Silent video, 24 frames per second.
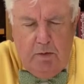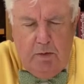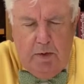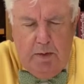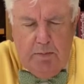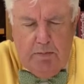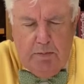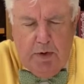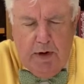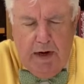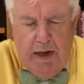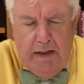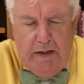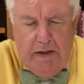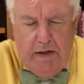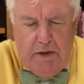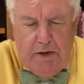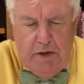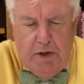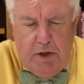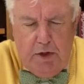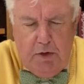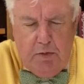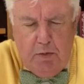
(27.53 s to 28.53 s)
We pray
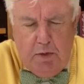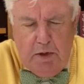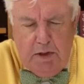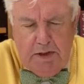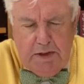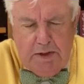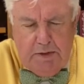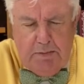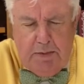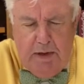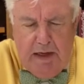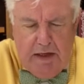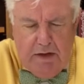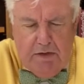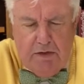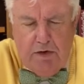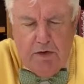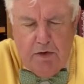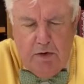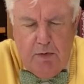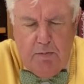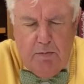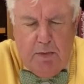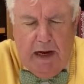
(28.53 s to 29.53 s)
that you will speak
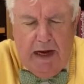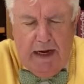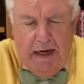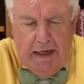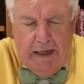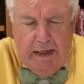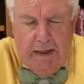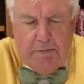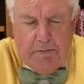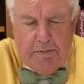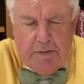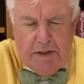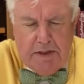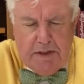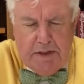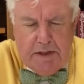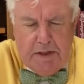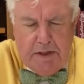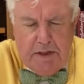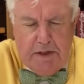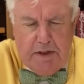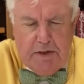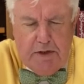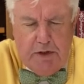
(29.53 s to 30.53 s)
through my lips,
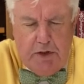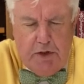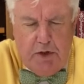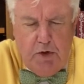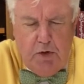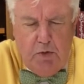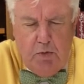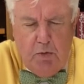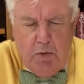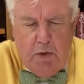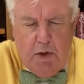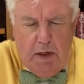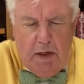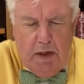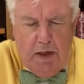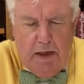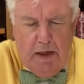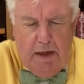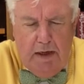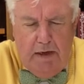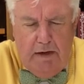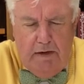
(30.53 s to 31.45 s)
that you will